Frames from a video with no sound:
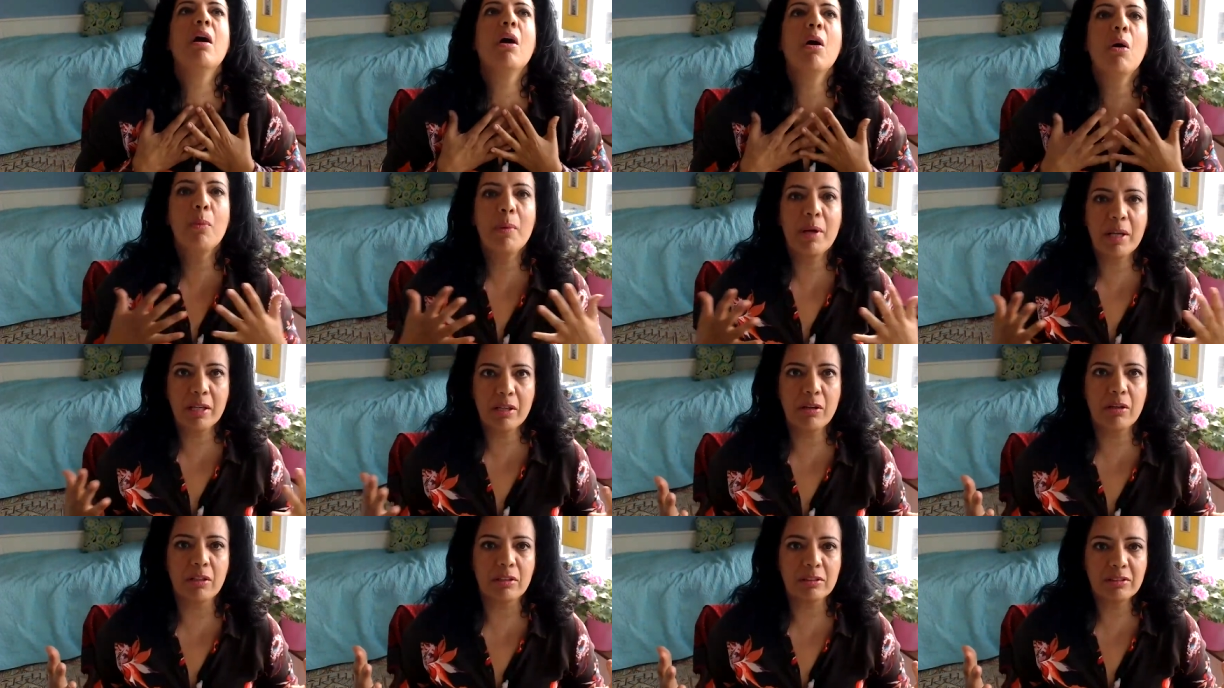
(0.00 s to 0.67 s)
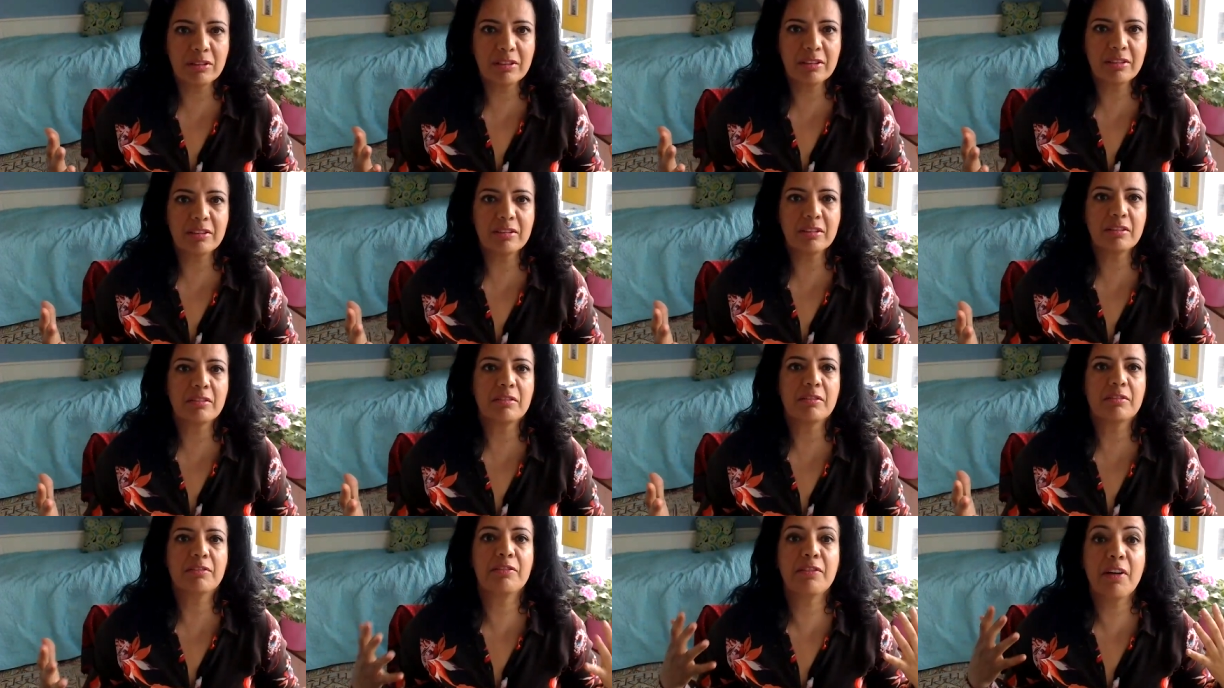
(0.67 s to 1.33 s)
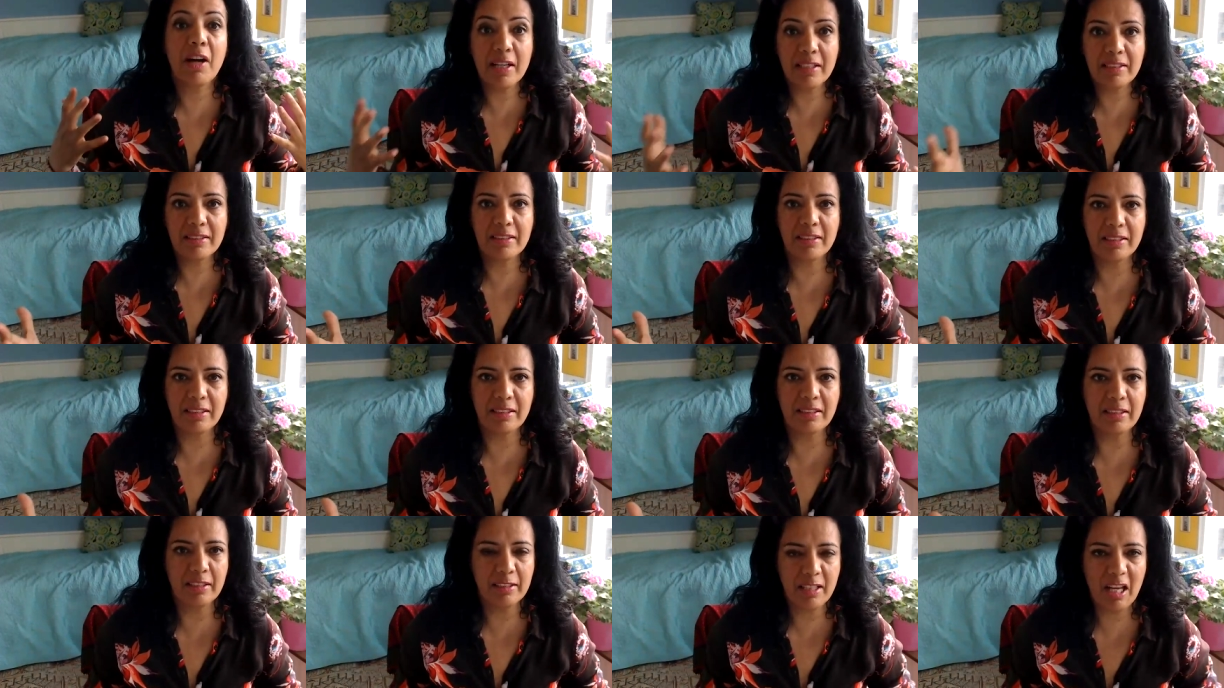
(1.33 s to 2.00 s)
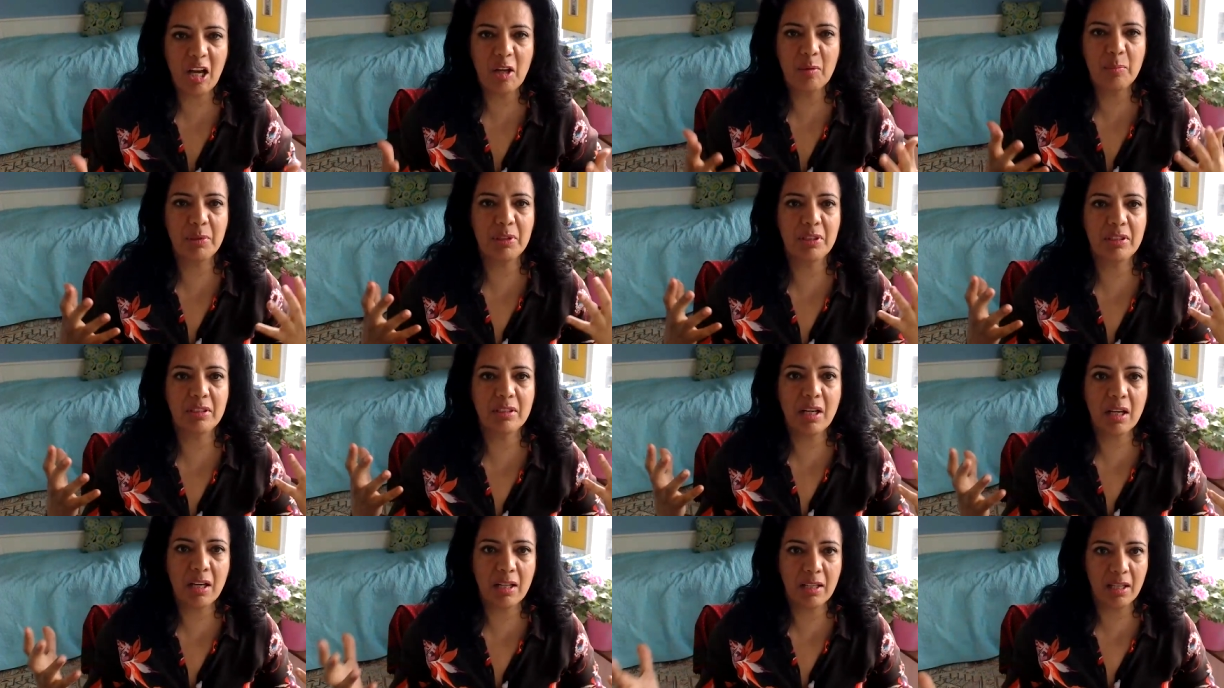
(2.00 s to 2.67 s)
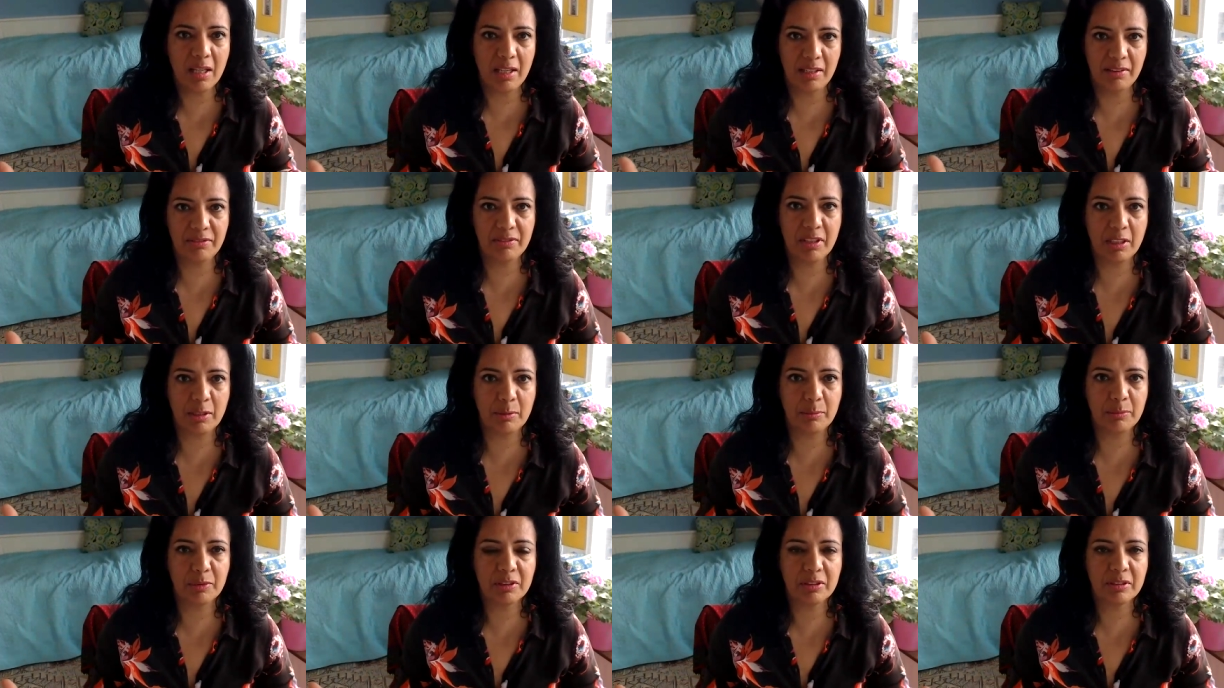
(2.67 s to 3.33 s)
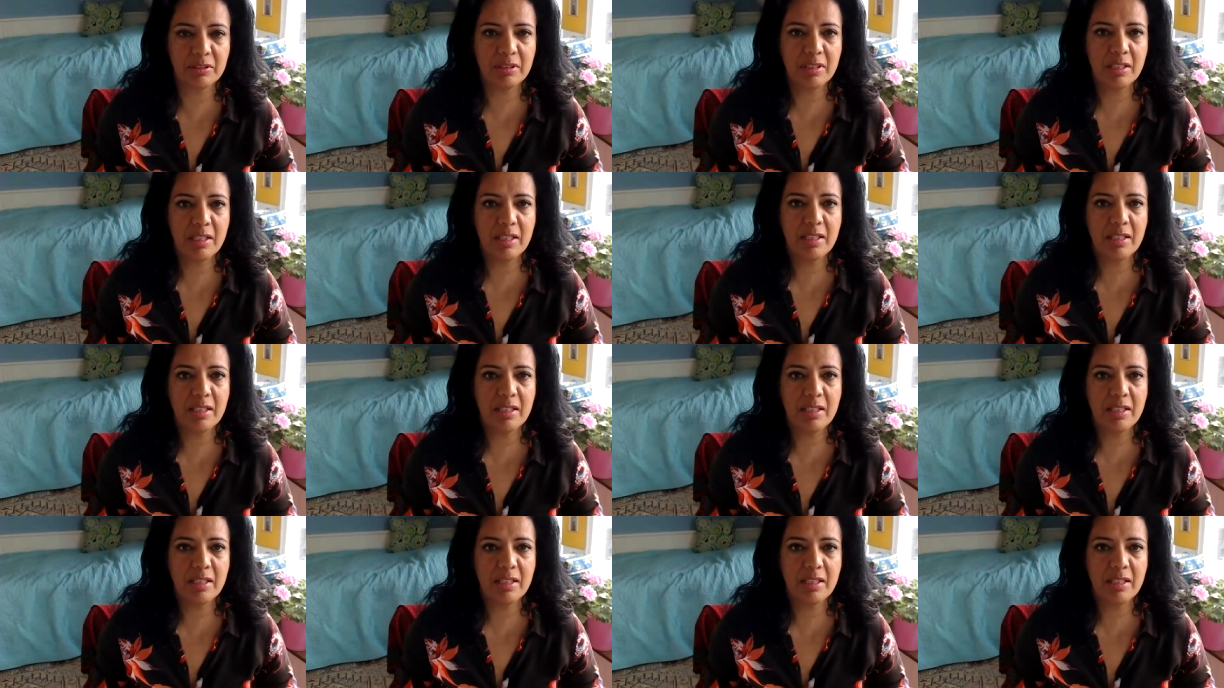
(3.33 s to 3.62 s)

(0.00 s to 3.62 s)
oh my God, Finally, it happened in our lifetimes.